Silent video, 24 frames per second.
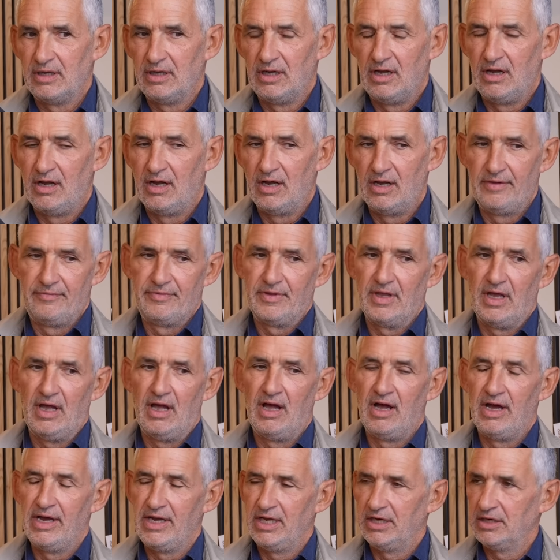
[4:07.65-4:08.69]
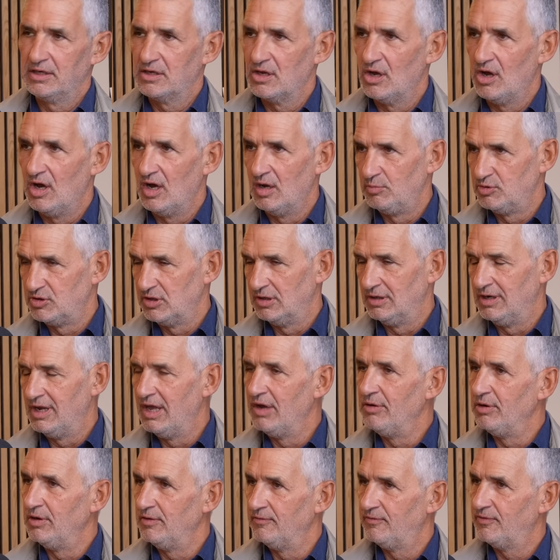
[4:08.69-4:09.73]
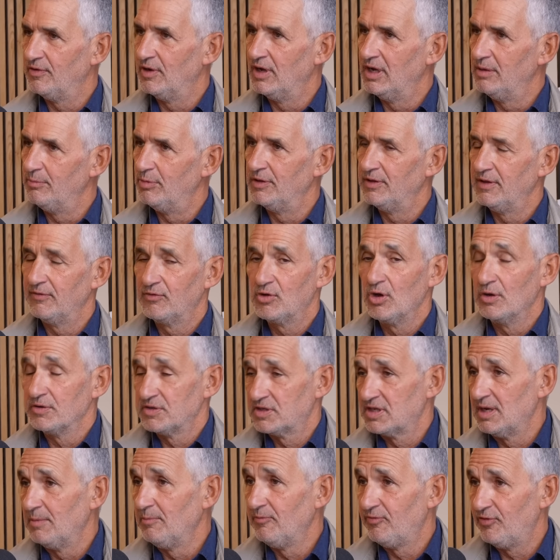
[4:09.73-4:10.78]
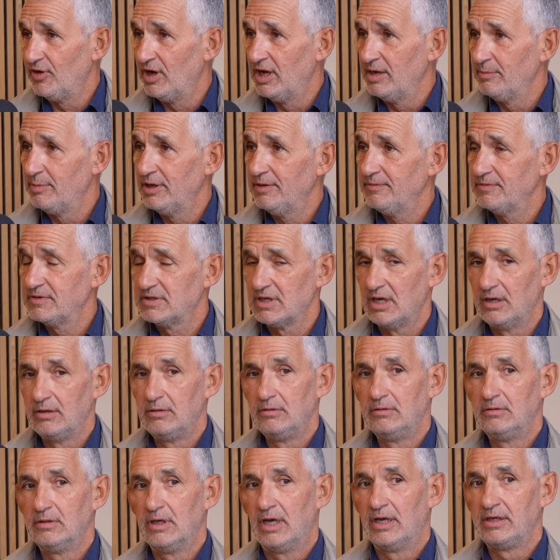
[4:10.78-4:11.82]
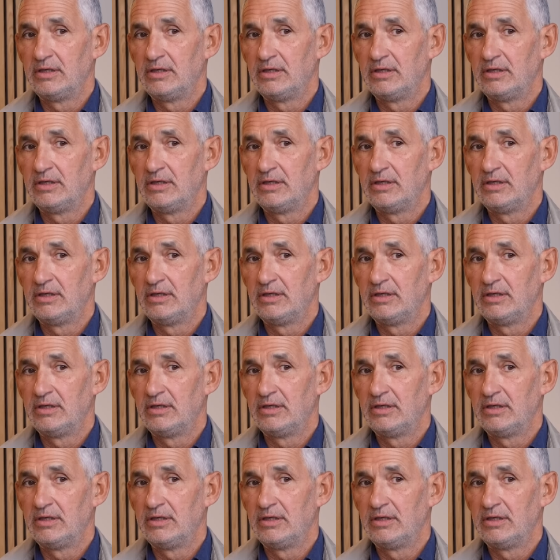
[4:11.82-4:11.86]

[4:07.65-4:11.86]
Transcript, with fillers: are high in carbs and low in fiber. They've got some fiber, so mm.